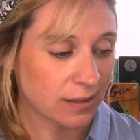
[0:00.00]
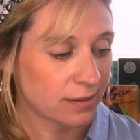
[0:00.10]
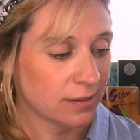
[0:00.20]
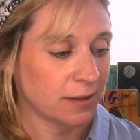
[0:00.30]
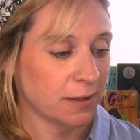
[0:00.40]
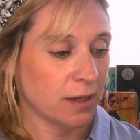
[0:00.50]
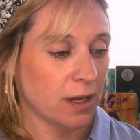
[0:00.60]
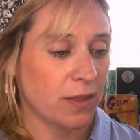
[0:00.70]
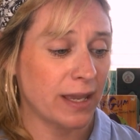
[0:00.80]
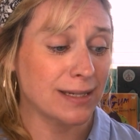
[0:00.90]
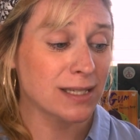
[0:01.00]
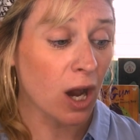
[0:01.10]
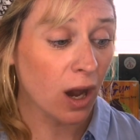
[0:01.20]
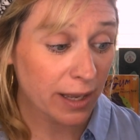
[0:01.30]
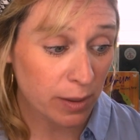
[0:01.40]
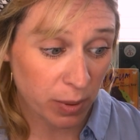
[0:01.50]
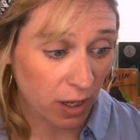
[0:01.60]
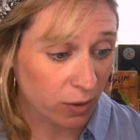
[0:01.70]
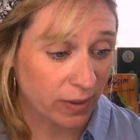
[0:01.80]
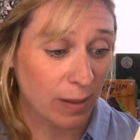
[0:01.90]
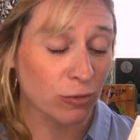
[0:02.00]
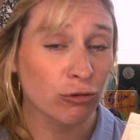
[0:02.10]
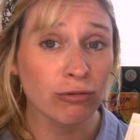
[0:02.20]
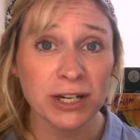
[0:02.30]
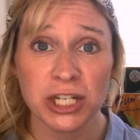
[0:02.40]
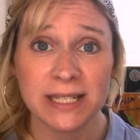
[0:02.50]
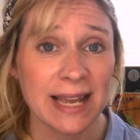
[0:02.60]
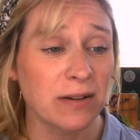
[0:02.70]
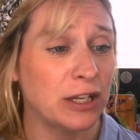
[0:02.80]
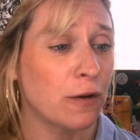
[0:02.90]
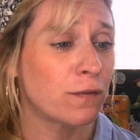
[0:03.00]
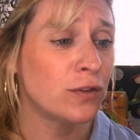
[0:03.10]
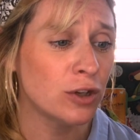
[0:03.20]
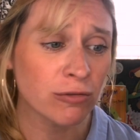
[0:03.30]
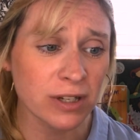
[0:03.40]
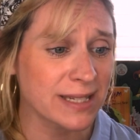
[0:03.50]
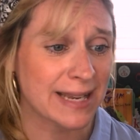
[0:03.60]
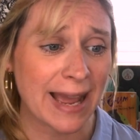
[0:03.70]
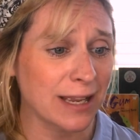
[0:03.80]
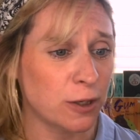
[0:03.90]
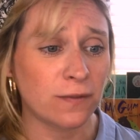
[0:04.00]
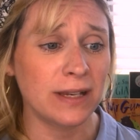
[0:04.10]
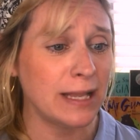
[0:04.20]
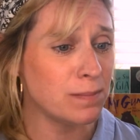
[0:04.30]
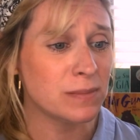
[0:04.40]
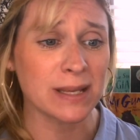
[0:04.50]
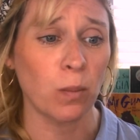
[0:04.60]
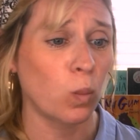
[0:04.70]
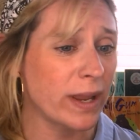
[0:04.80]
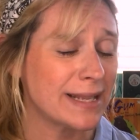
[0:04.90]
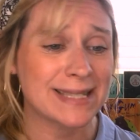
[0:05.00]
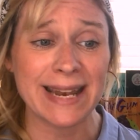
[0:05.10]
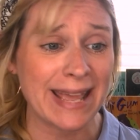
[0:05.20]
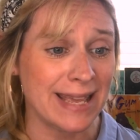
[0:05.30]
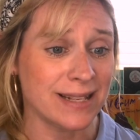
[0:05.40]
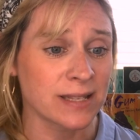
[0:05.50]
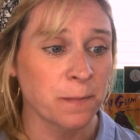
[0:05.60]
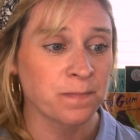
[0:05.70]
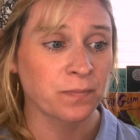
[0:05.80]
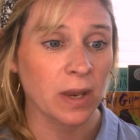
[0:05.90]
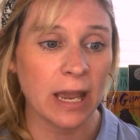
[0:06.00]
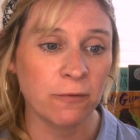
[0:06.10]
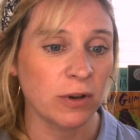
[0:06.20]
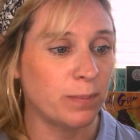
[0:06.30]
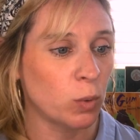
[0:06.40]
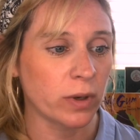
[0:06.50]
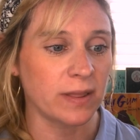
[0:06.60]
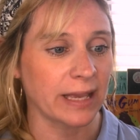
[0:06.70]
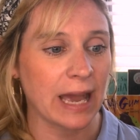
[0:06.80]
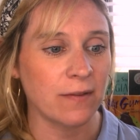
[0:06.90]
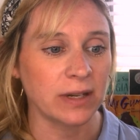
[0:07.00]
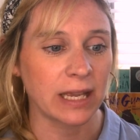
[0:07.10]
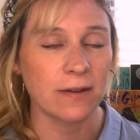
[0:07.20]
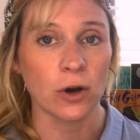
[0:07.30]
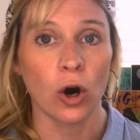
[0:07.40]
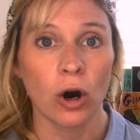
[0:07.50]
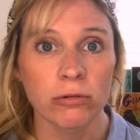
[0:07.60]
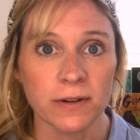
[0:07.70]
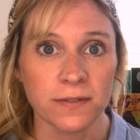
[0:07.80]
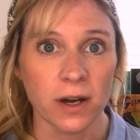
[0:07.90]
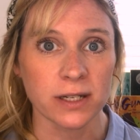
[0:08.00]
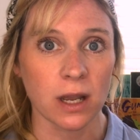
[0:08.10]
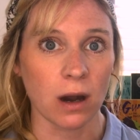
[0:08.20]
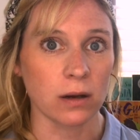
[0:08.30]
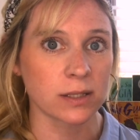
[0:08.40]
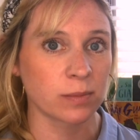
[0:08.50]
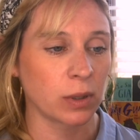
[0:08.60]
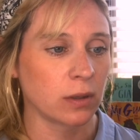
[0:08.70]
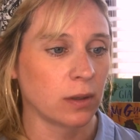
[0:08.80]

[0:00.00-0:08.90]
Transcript: The entire pile came crashing down in a furious tangle of limbs and wings and ears. Every boy in the cabin gave a horrified gasp.